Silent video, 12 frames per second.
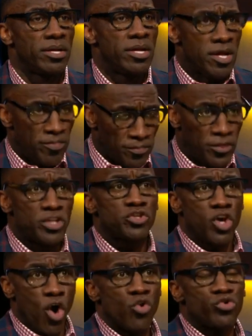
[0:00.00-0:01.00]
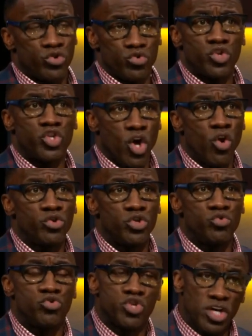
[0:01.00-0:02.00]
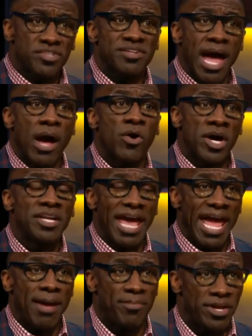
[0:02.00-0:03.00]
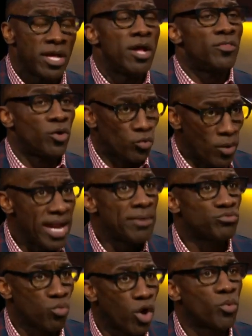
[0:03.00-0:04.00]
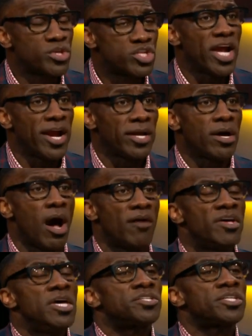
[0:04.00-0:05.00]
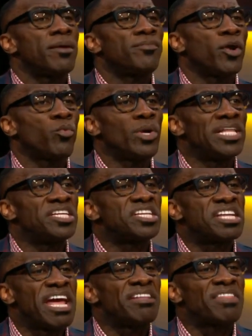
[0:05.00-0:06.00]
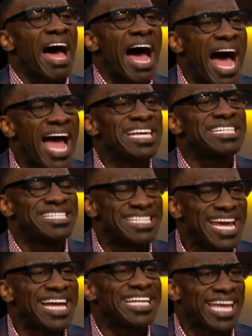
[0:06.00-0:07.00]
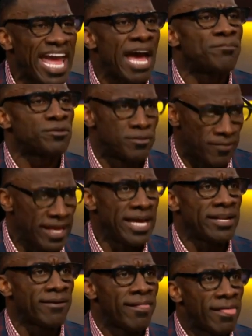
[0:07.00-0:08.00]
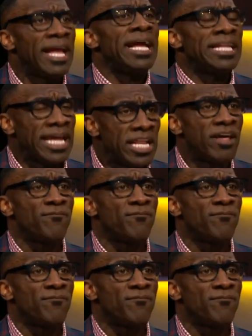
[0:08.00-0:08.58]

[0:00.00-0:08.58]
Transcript: This goes to show you just how unhappy the Rams were with Jared Goff. Skip, they're willing to take the highest dead cap hit in NFL